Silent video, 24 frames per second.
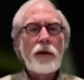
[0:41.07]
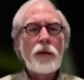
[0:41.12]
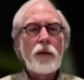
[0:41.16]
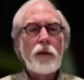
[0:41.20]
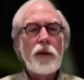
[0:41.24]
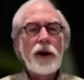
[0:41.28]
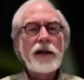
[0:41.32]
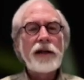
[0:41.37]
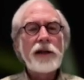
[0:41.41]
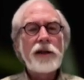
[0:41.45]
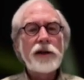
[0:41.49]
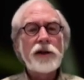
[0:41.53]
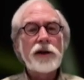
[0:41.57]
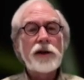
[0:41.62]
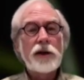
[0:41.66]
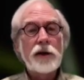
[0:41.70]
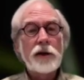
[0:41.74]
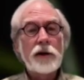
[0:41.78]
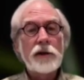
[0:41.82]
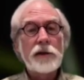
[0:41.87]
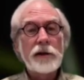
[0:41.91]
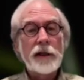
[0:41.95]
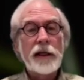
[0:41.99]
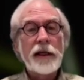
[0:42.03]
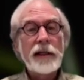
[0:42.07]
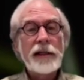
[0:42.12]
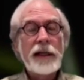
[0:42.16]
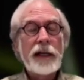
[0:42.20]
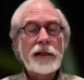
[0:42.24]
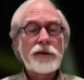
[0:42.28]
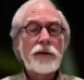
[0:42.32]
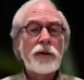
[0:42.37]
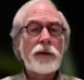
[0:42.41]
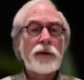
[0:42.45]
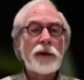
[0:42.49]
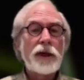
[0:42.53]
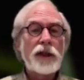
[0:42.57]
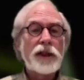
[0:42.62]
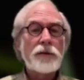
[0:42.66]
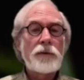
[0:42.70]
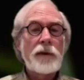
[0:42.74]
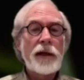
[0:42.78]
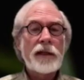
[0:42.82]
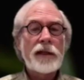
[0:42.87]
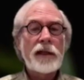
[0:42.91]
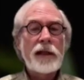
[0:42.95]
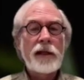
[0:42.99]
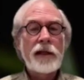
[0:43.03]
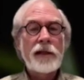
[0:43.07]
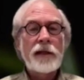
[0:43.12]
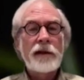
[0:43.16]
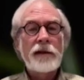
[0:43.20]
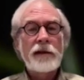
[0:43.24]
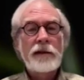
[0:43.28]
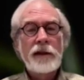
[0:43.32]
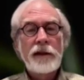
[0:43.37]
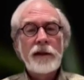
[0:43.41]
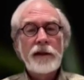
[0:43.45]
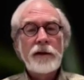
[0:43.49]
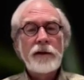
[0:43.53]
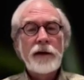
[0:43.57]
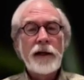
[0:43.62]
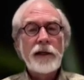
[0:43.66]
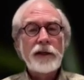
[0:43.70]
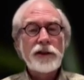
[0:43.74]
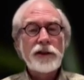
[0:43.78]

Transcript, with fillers: one year early, and that's what we're expecting in the greater